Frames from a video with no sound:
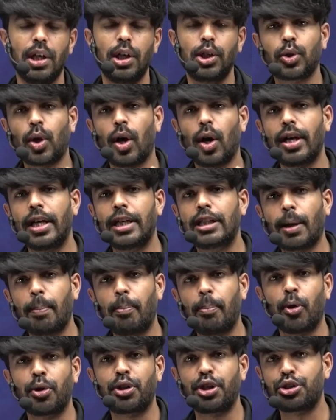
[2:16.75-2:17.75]
solid
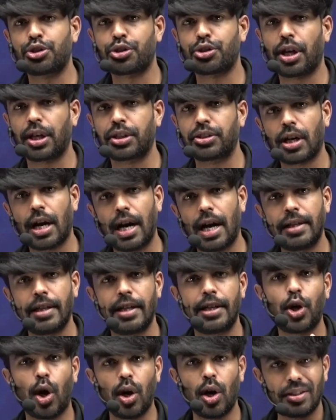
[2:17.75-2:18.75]
supporting structure on the
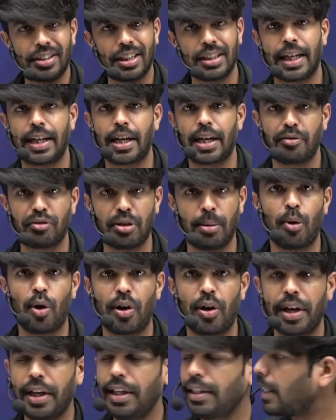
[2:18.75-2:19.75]
dorsal side of the
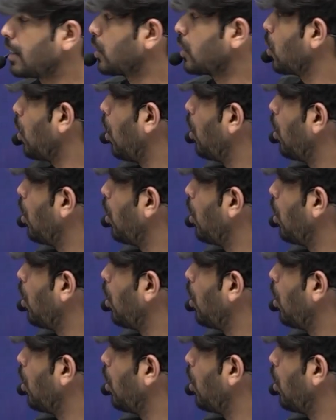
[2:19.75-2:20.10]
body, that's called